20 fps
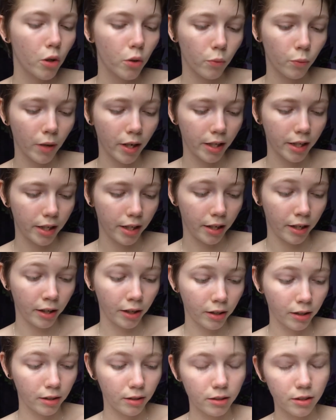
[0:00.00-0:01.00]
right
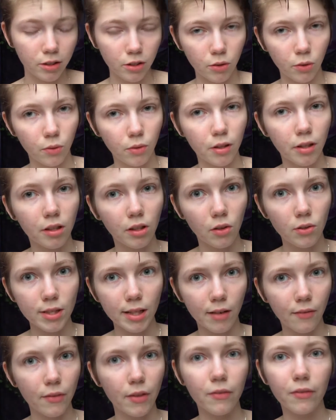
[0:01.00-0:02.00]
here to the closing
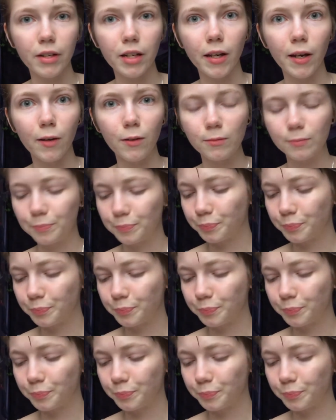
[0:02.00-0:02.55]
of the video.